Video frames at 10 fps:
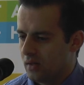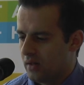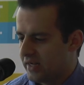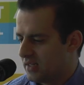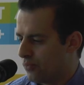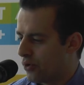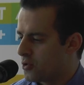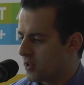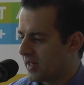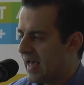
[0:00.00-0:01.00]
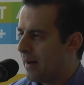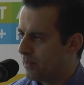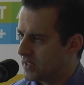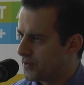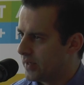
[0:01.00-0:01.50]
like to bridge the gap
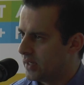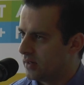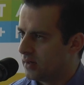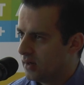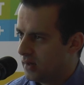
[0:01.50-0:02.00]
between